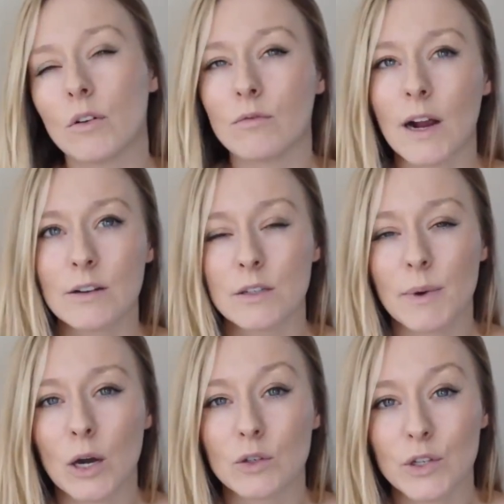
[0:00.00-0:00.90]
around
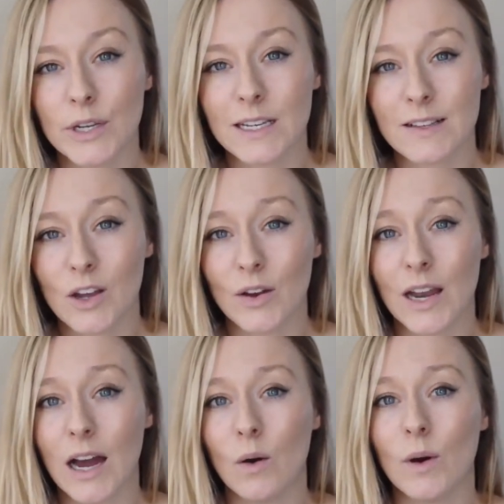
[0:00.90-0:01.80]
about 2 years ago
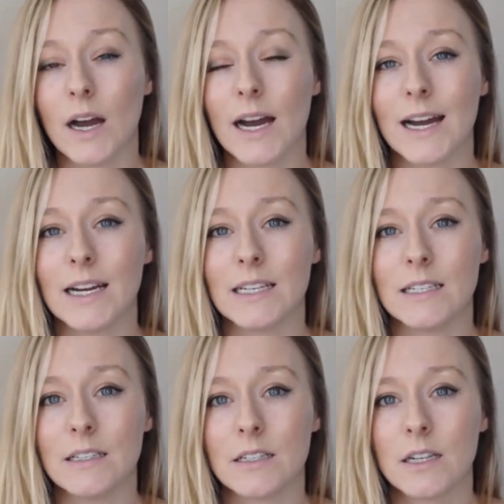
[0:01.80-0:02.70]
now,
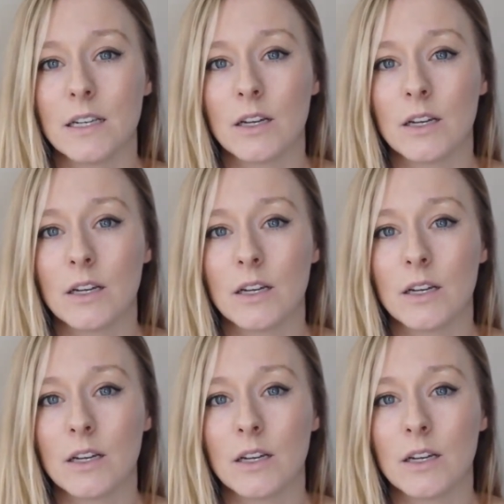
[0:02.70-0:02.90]
and